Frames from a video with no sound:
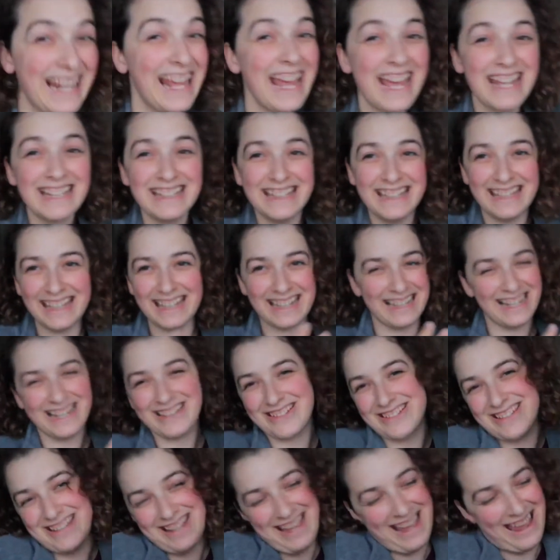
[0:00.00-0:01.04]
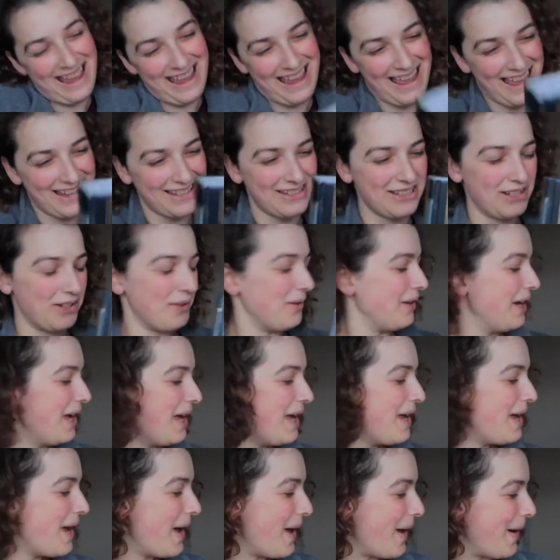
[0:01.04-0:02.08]
had to get it. I had to,
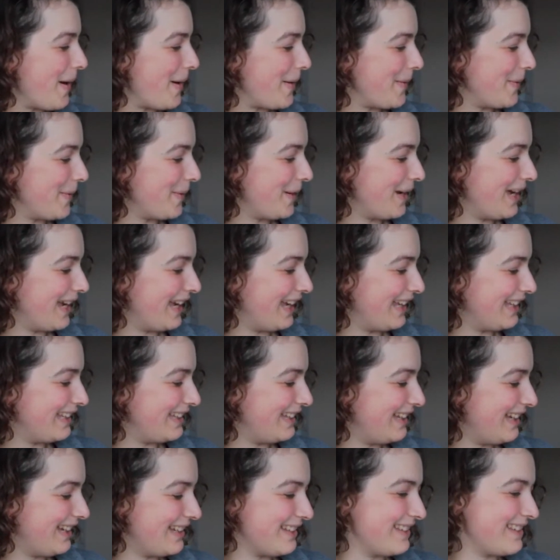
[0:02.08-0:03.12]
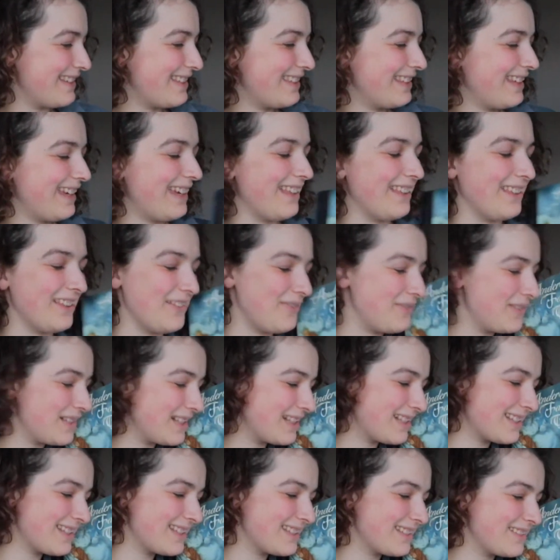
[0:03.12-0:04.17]
and I love
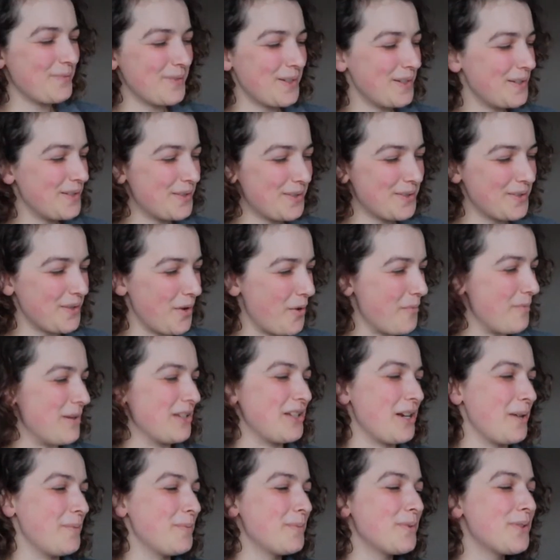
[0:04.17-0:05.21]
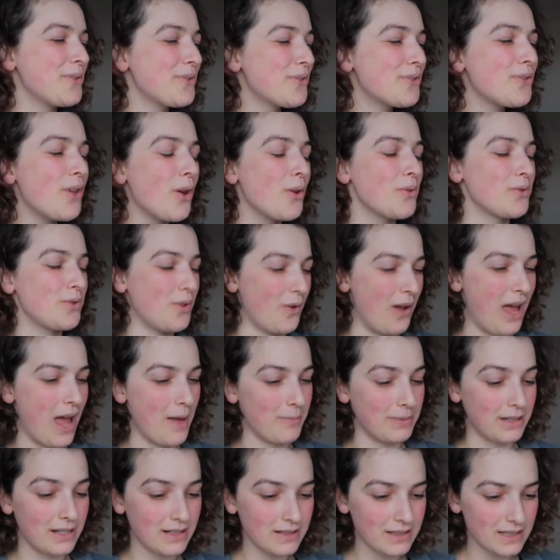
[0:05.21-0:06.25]
this so much. I'm so
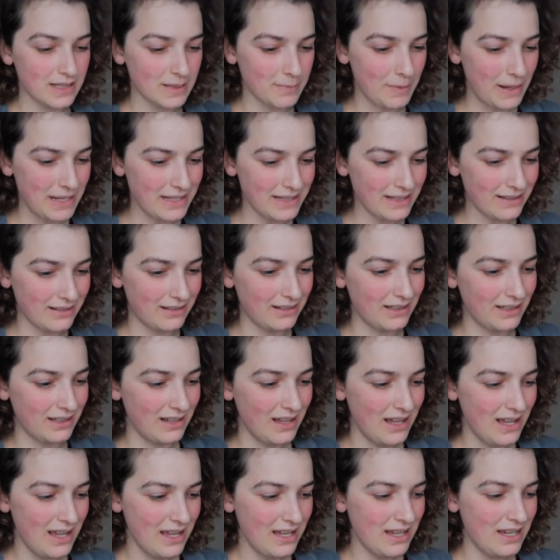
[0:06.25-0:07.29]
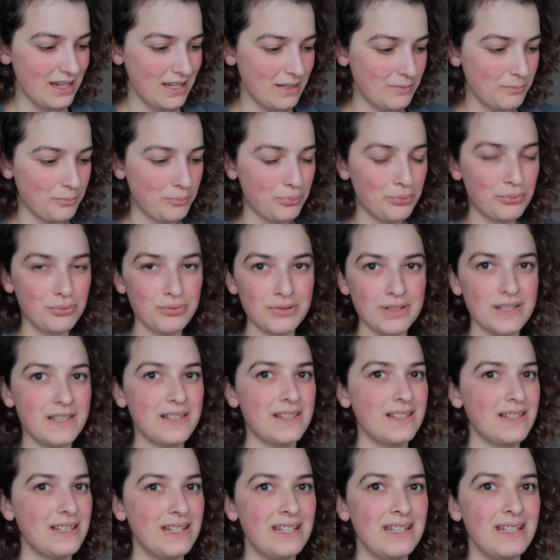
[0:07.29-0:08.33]
happy because it's basically in
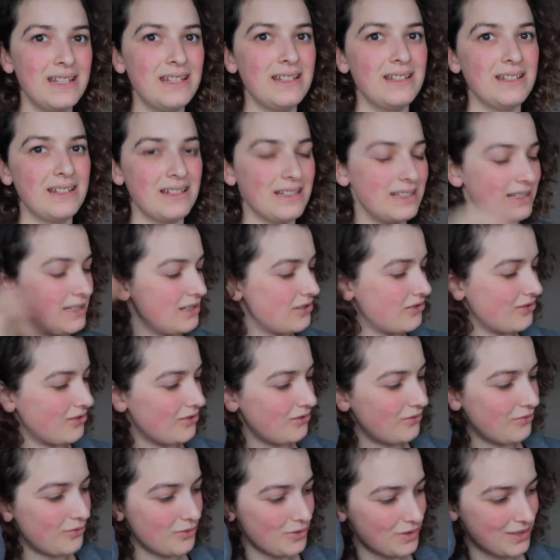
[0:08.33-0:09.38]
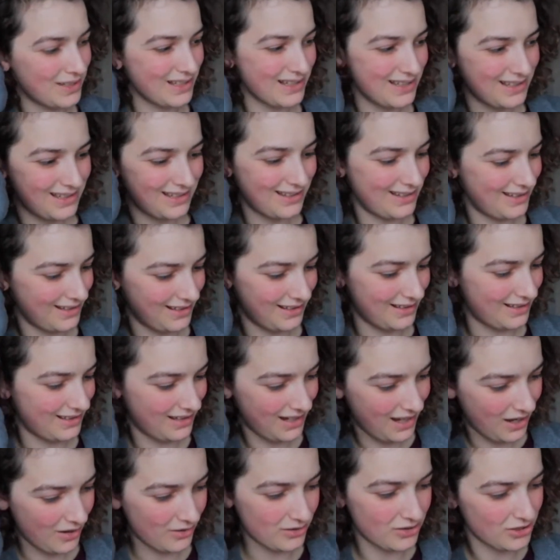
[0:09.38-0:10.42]
pristine condition for 60 cents.
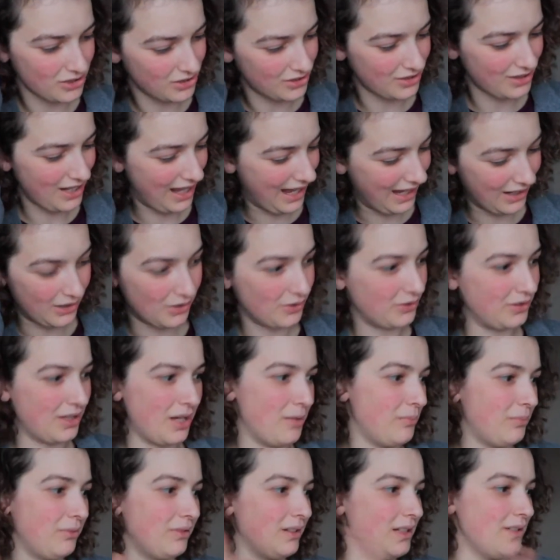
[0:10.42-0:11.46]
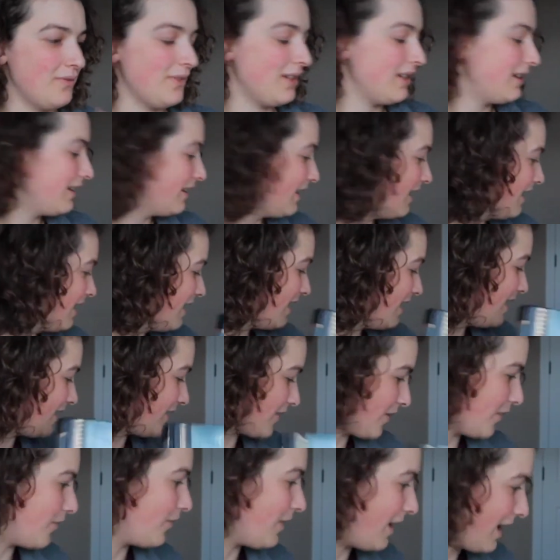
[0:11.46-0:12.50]
I could not believe it.
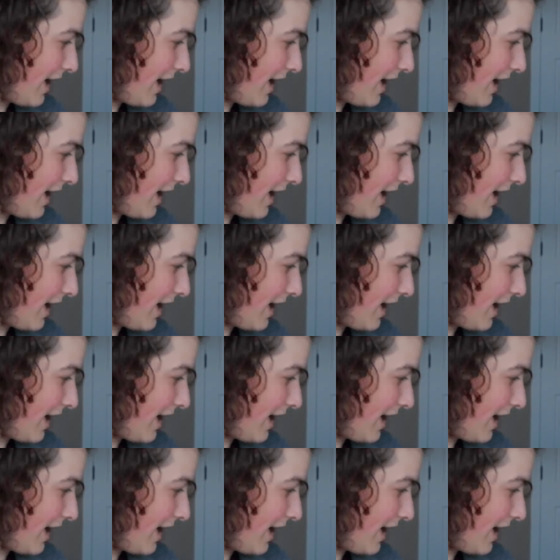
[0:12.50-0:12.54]
So I